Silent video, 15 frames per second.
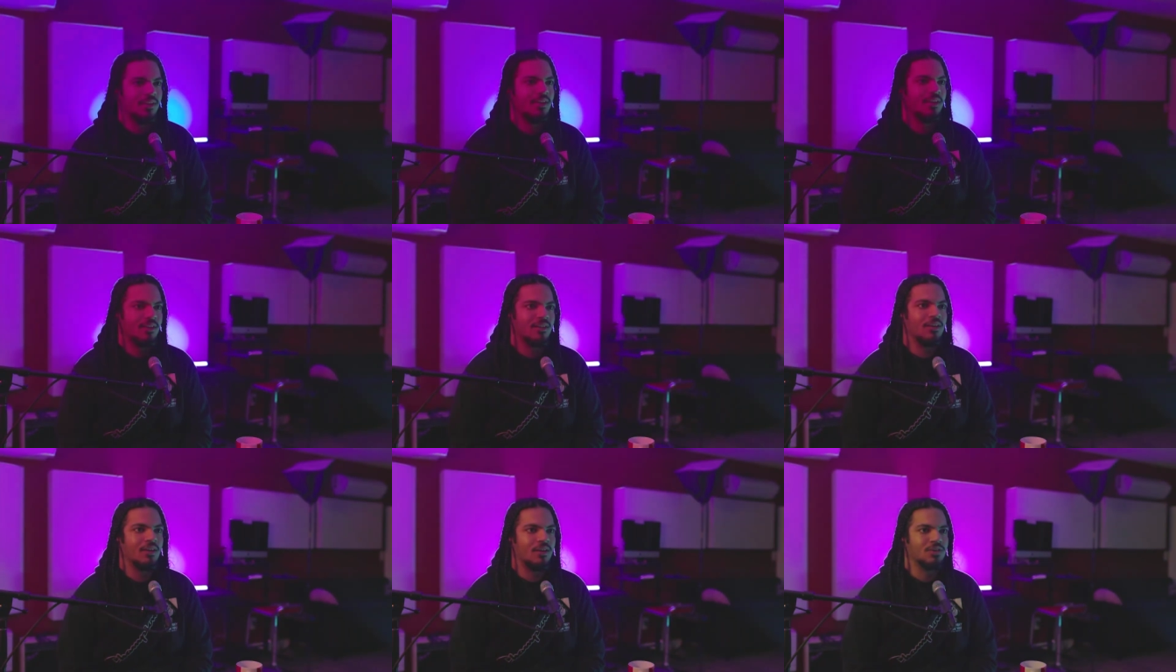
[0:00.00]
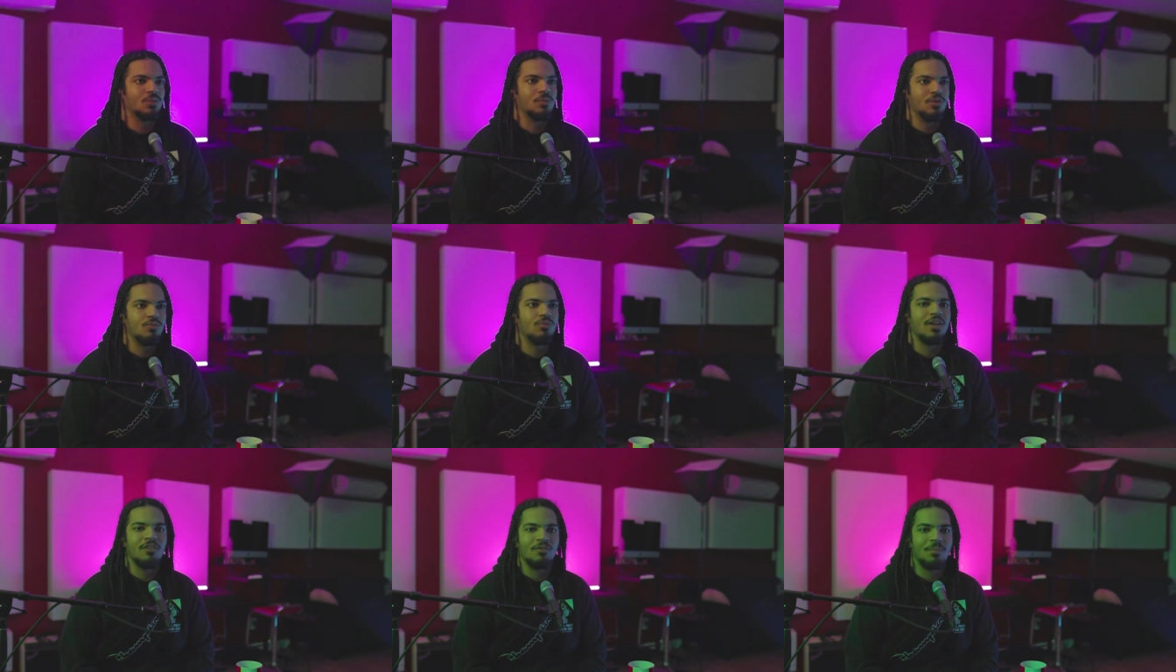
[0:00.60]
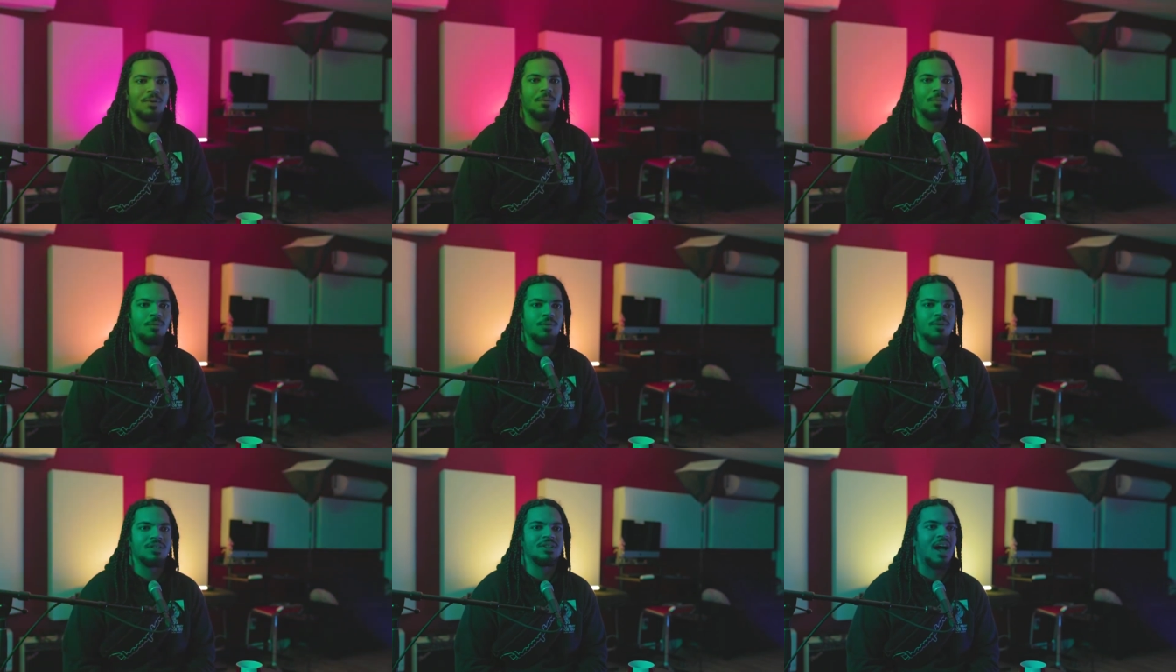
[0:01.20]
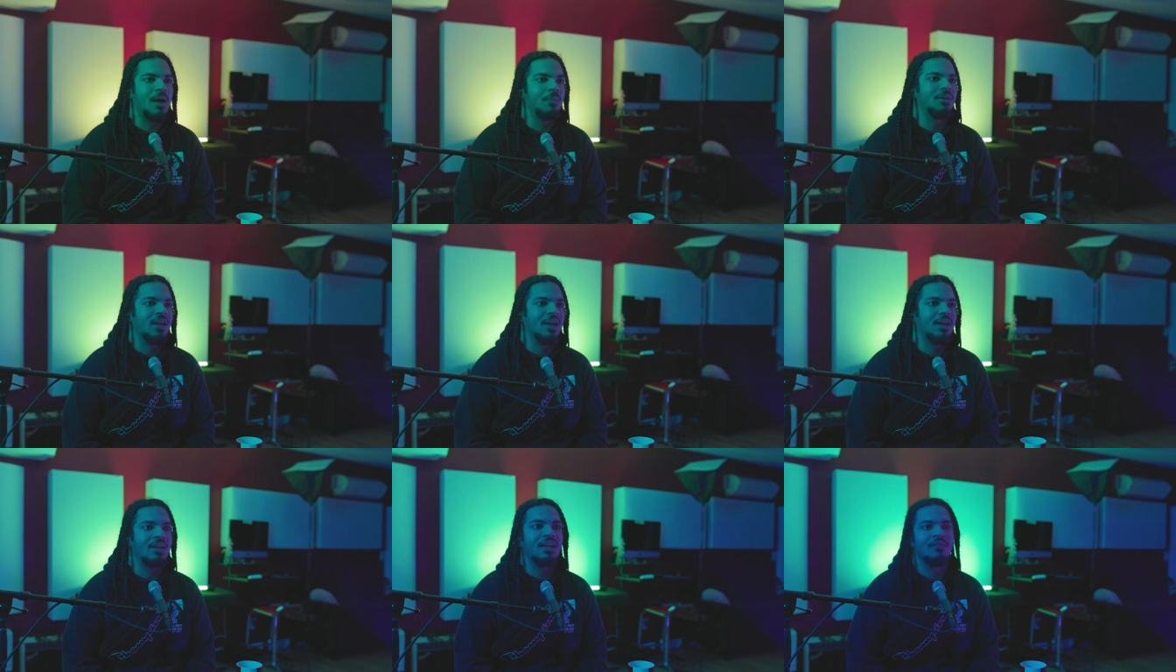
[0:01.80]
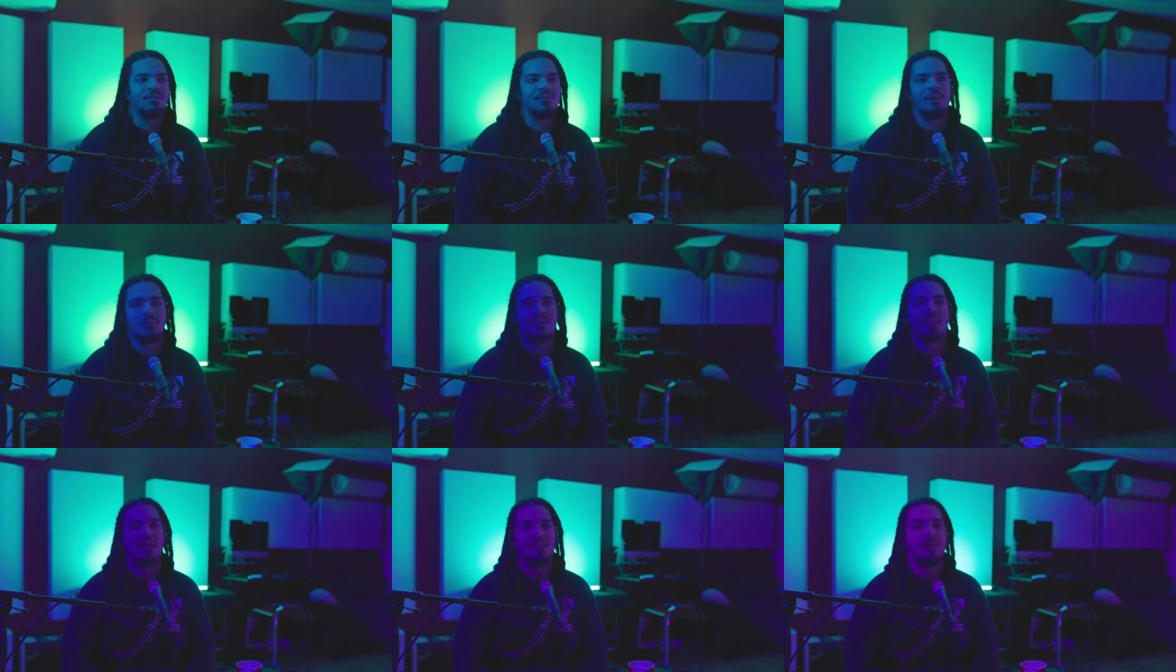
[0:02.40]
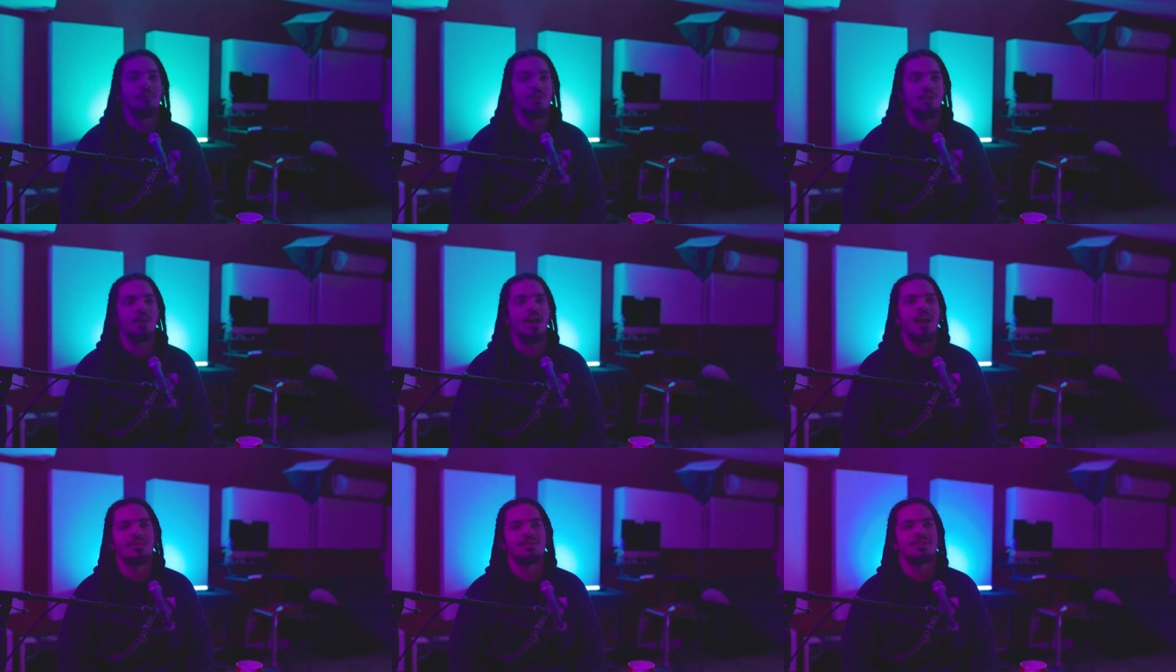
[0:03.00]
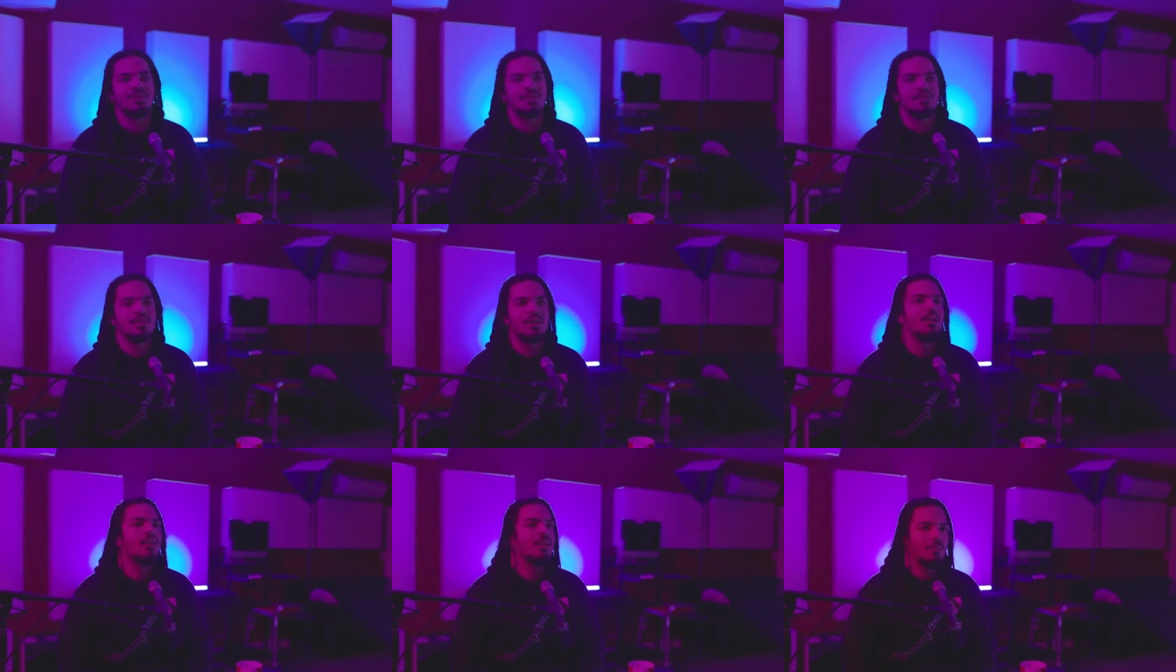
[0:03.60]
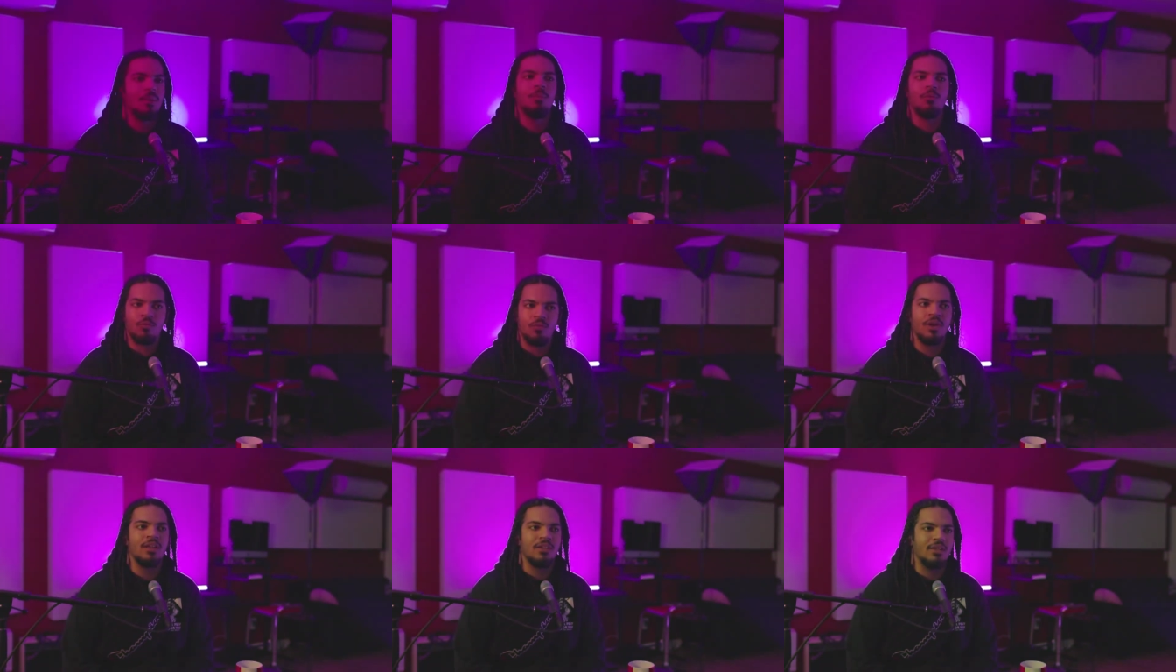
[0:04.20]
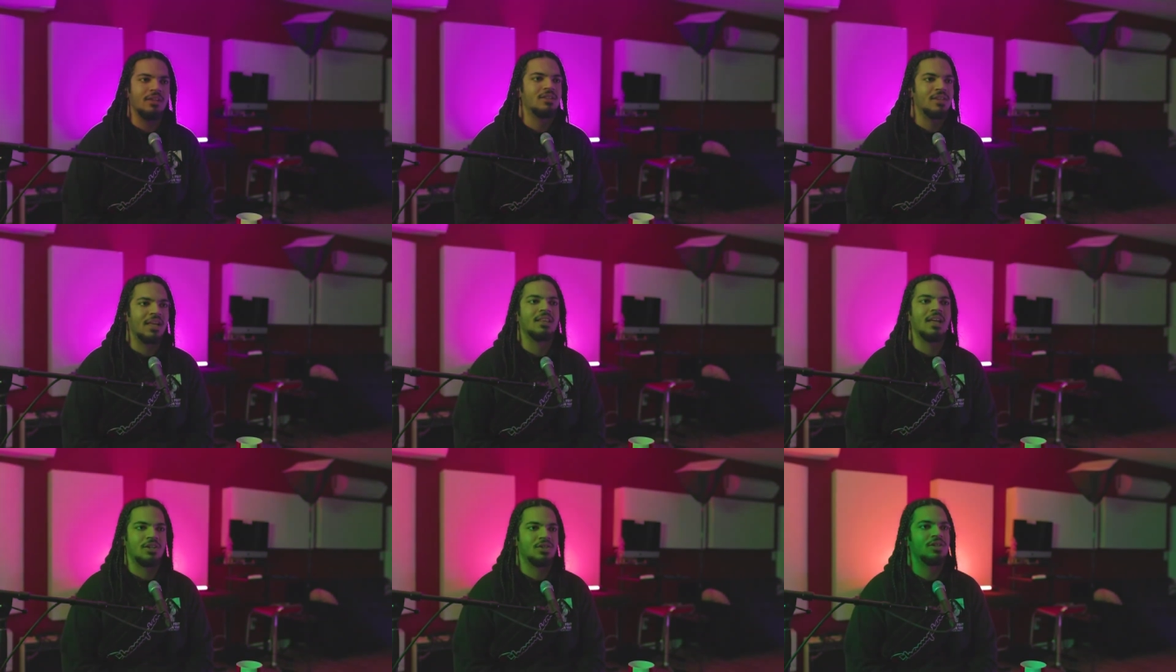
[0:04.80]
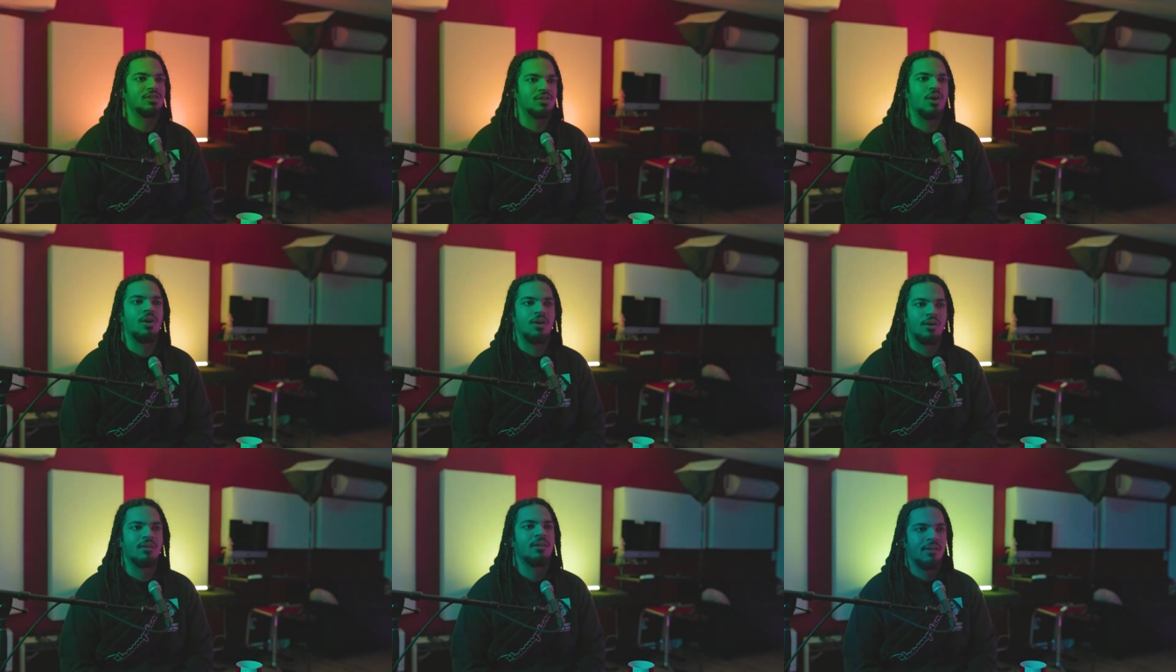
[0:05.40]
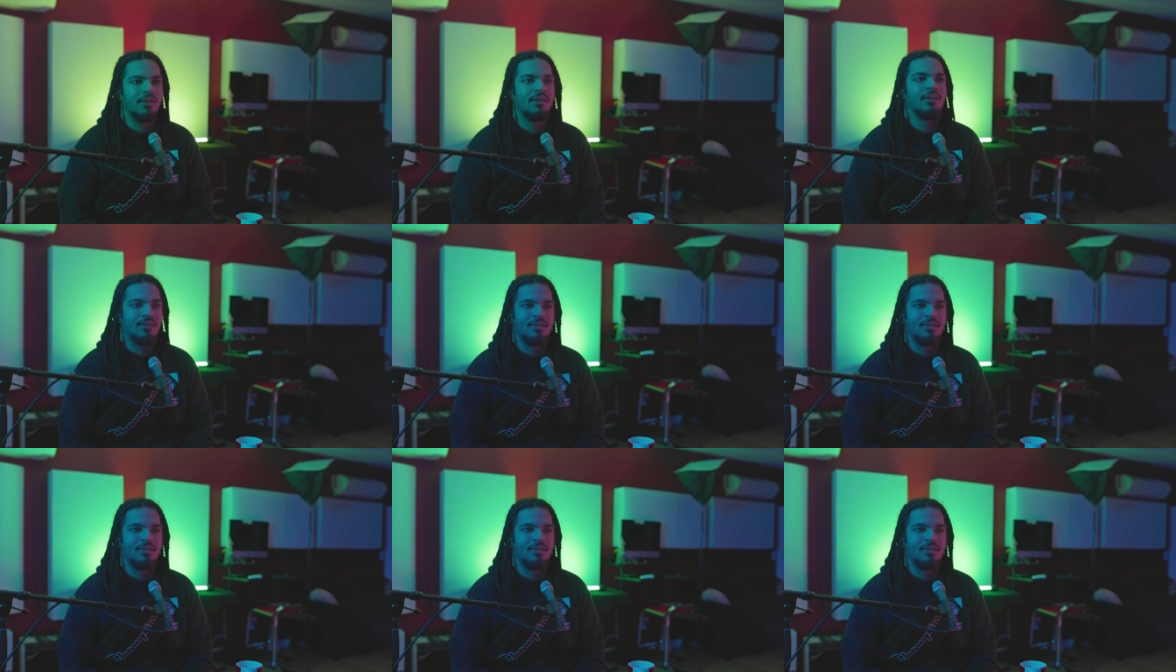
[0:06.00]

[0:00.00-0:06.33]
You know, so when you give people the time of day to give them and lend them your consciousness, okay. people really take that shit to heart. Okay.